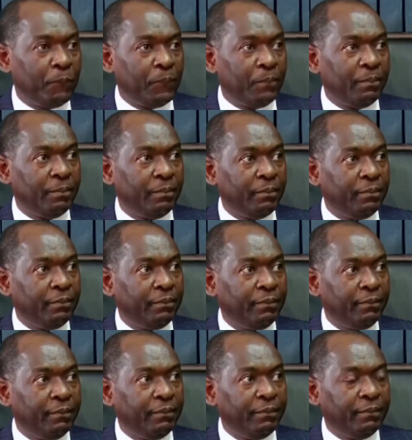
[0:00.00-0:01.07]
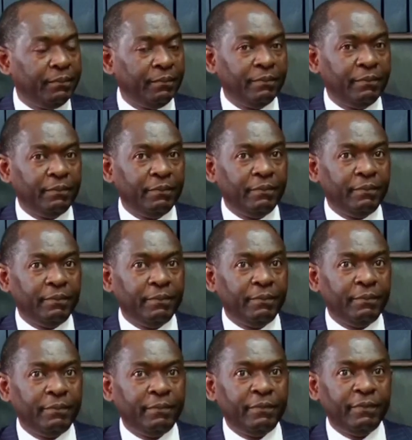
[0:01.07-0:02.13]

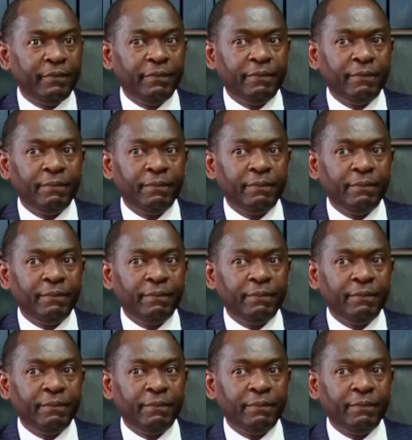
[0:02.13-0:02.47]
Nobody speaks.